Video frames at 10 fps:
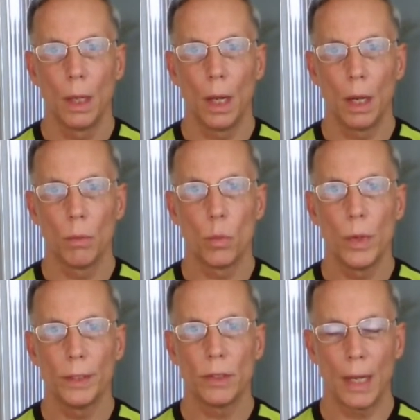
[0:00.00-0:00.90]
Uh,
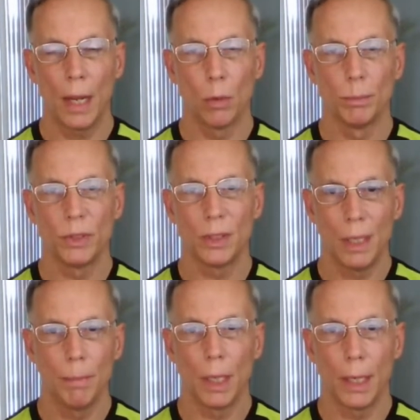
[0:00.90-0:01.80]
which helps
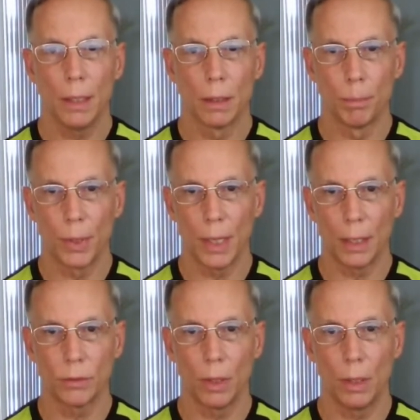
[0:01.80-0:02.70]
stimulate the
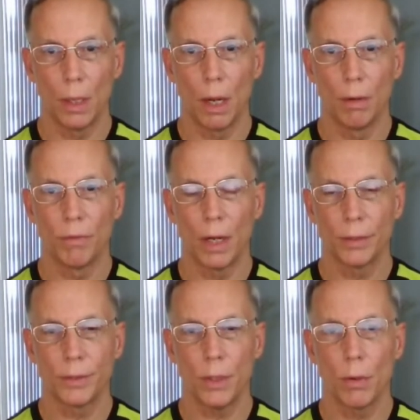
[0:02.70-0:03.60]
production of
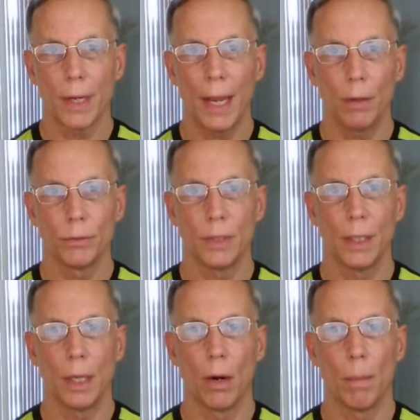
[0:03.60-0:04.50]
osteocalcin
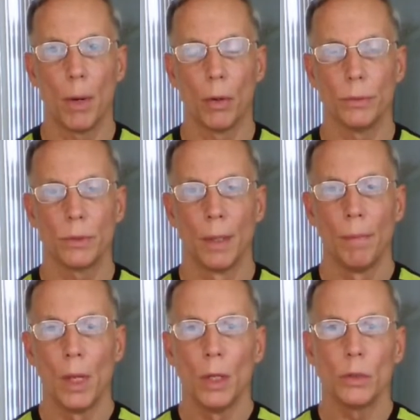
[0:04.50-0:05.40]
in our bones.
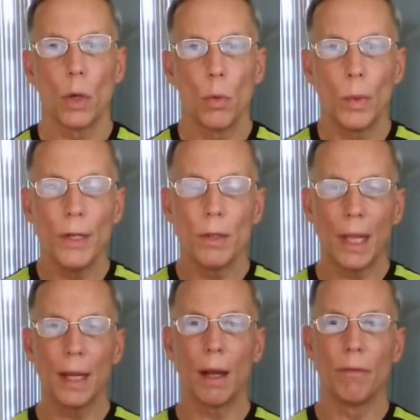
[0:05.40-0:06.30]
So when you
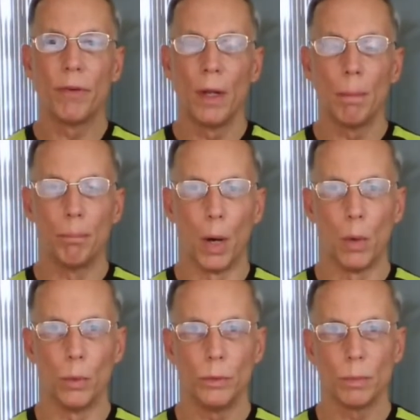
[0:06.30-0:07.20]
think of
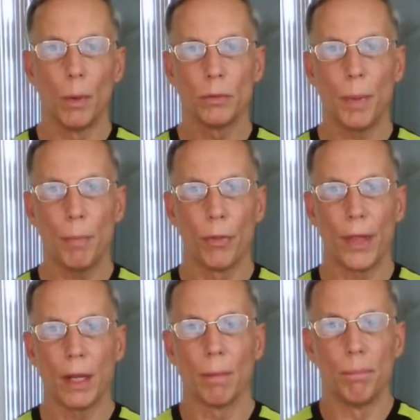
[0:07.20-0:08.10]
bones, most people
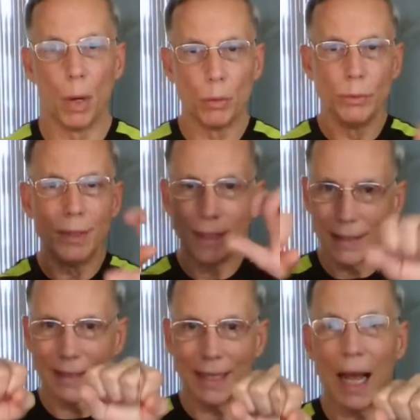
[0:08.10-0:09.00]
think of bones as
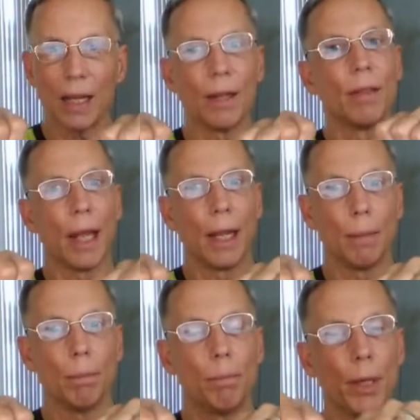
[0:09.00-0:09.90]
a solid
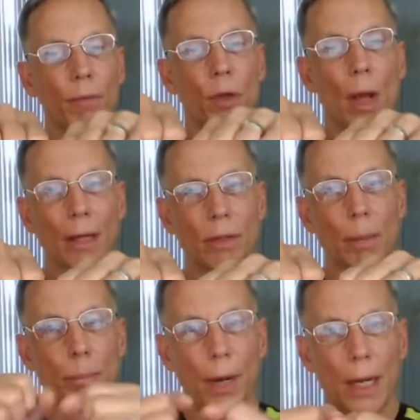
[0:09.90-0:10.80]
thing. But if you actually
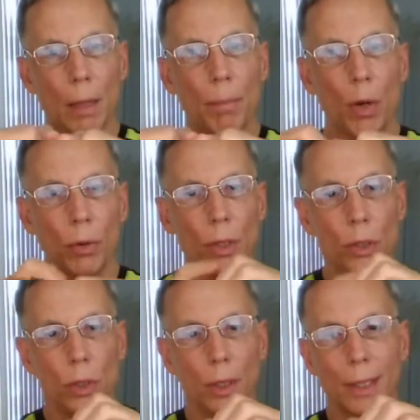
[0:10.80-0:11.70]
break a bone and
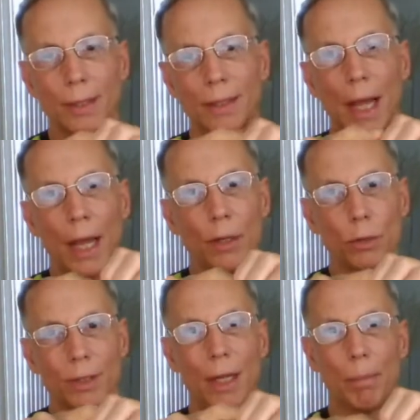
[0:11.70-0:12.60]
you look inside, you'll
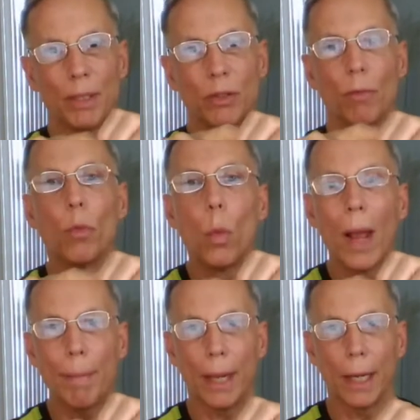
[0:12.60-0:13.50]
see a bunch of
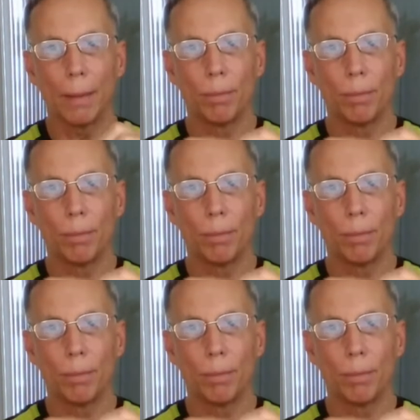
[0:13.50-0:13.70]
webbing.